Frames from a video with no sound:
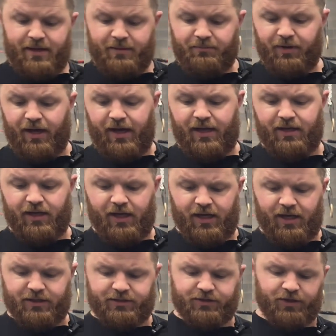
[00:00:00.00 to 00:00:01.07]
But
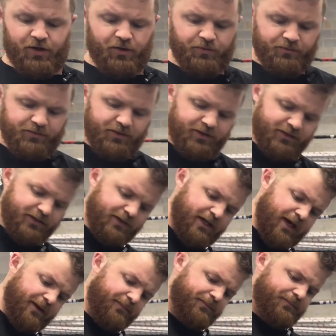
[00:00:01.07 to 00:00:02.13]
so here's the thing.